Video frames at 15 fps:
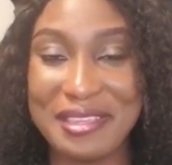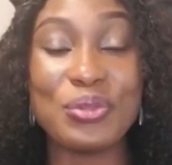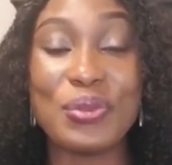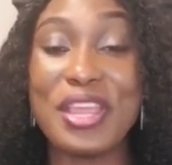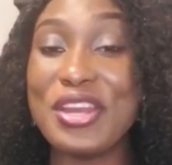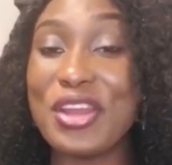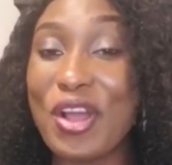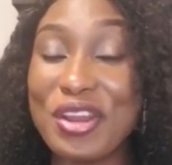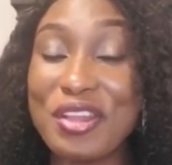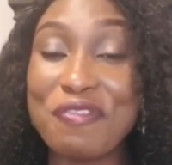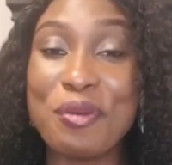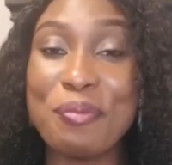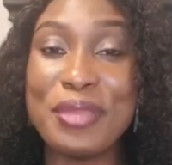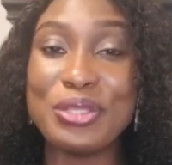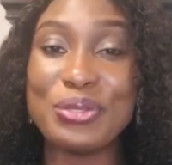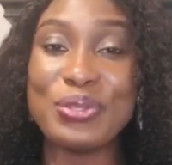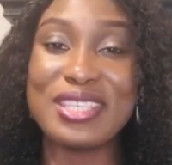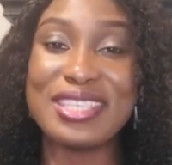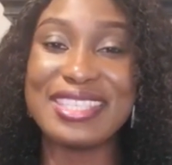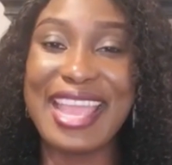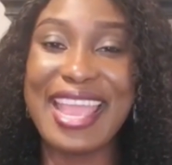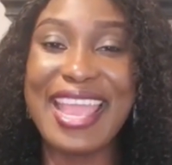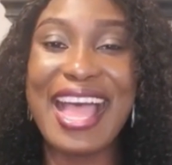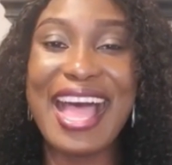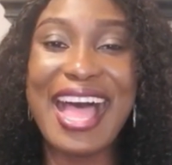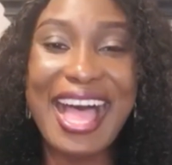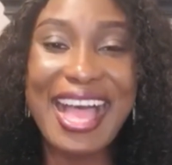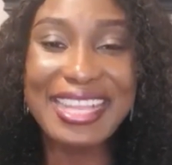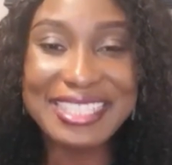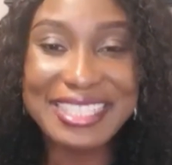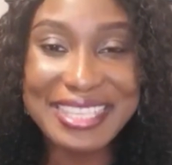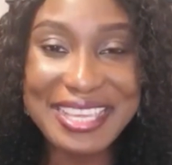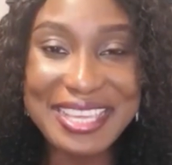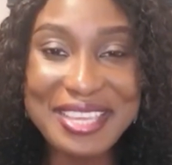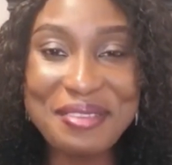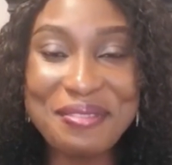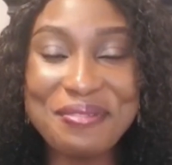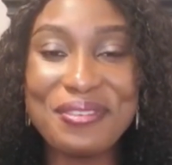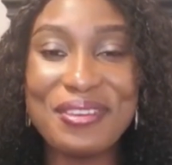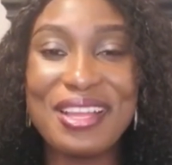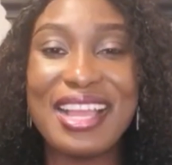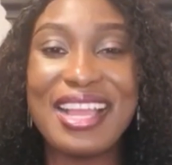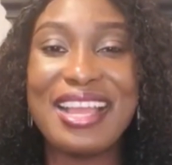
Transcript: So in order for me to stay active,